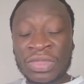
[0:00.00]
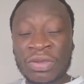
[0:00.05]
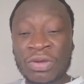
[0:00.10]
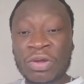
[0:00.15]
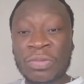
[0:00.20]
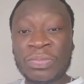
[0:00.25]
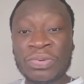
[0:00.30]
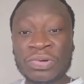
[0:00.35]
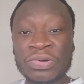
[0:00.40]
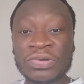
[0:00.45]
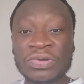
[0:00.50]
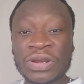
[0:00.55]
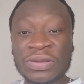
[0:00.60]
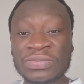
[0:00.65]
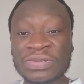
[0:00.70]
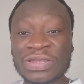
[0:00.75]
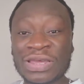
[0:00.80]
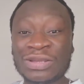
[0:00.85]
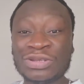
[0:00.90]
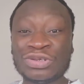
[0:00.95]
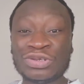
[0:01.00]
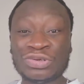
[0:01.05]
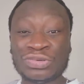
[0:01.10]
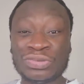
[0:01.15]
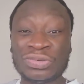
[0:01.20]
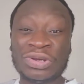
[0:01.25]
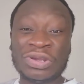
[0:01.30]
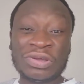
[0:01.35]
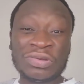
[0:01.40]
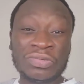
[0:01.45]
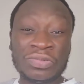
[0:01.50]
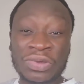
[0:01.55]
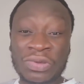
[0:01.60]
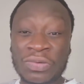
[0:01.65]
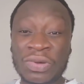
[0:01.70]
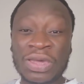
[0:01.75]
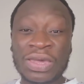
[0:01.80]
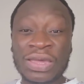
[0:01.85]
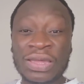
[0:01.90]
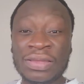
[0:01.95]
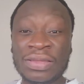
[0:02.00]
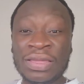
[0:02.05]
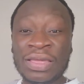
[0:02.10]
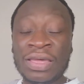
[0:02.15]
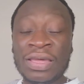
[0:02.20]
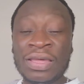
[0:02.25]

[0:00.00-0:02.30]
or programs that do not require